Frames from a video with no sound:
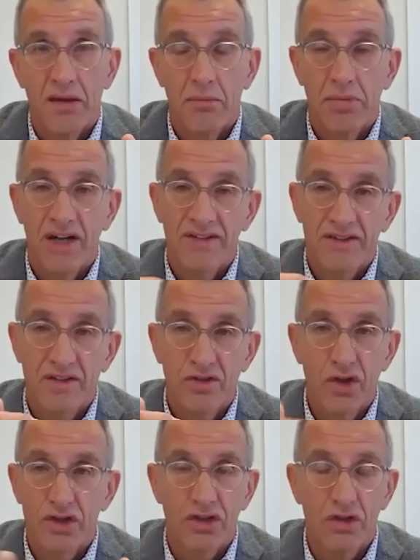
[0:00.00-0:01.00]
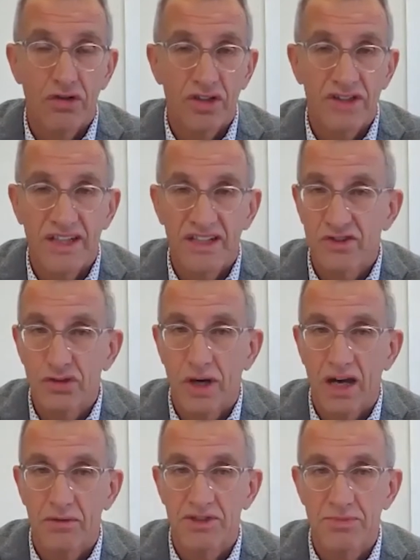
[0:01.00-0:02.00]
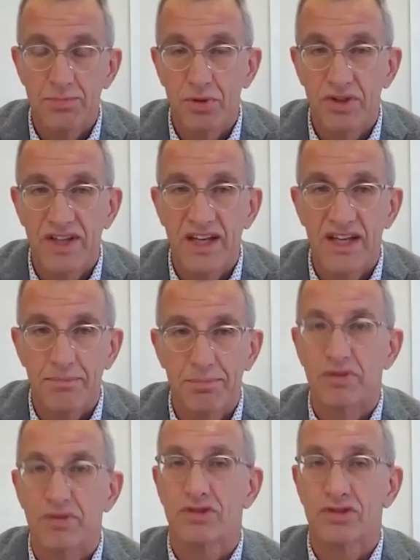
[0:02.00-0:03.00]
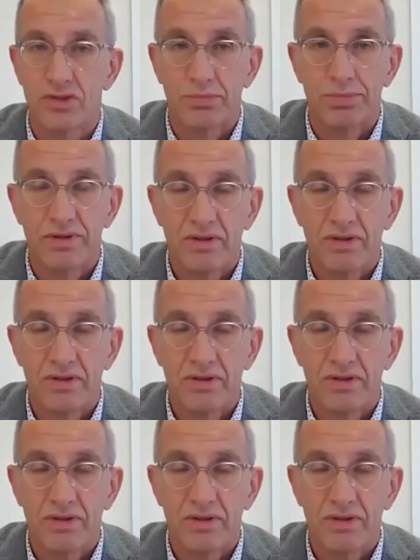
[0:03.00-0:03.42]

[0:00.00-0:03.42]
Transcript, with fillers: but not longer than two hours per day per group,